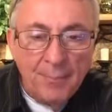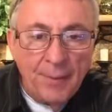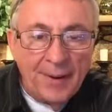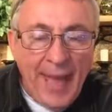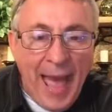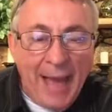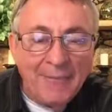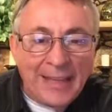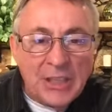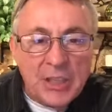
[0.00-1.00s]
but
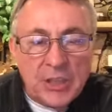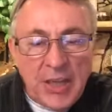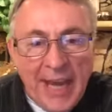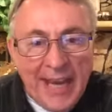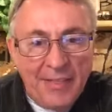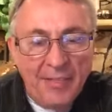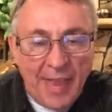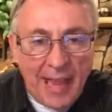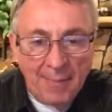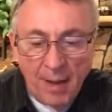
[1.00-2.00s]
having seen
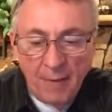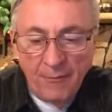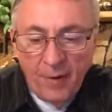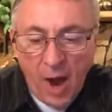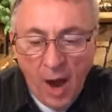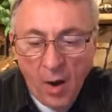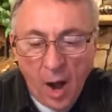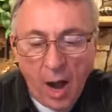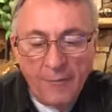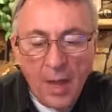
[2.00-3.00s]
them afar
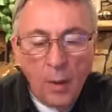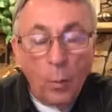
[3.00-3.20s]
off,